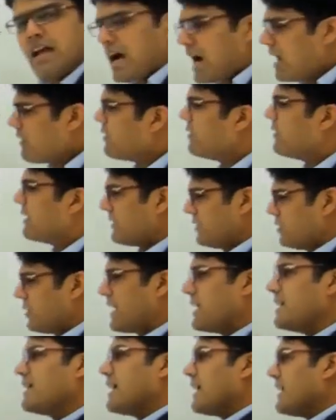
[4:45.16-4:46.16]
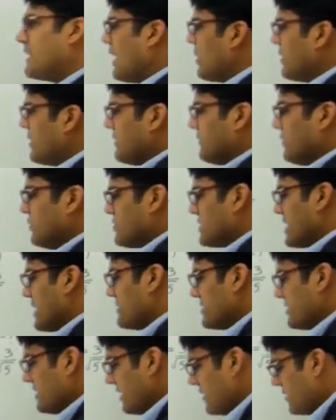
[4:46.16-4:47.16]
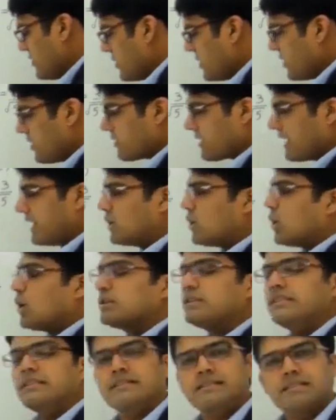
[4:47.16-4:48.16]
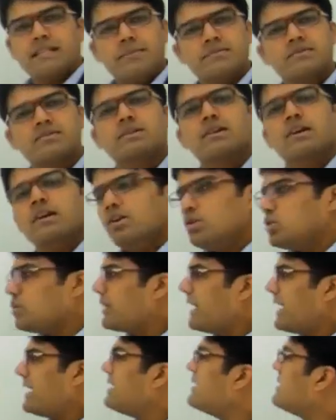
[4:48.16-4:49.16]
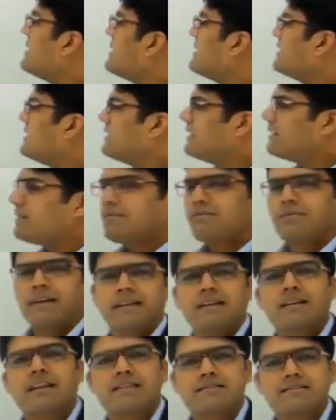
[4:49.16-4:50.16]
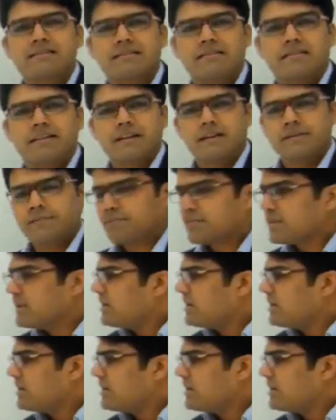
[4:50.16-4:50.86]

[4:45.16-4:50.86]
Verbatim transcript: However, you can cut down a few steps here. You need not write all these steps to get the final answer there.